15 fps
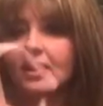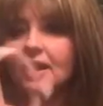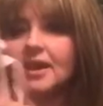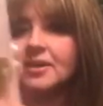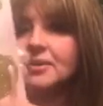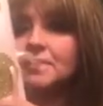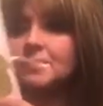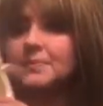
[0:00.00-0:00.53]

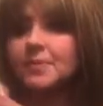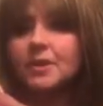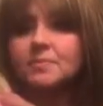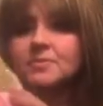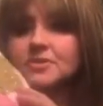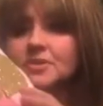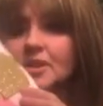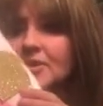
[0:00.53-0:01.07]
I don't
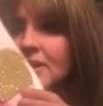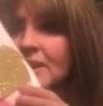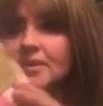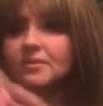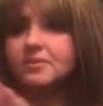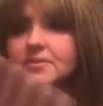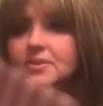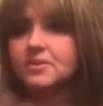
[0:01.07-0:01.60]

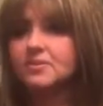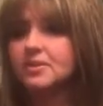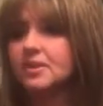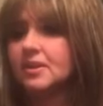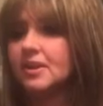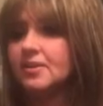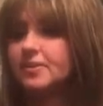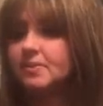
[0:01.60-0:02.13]
think you
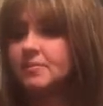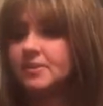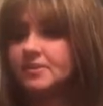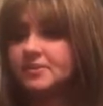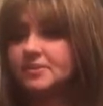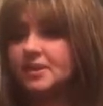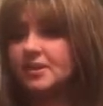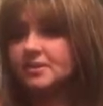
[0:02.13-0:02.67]
can get them
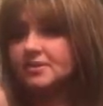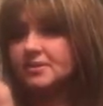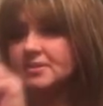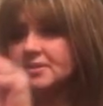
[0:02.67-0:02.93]
this nice in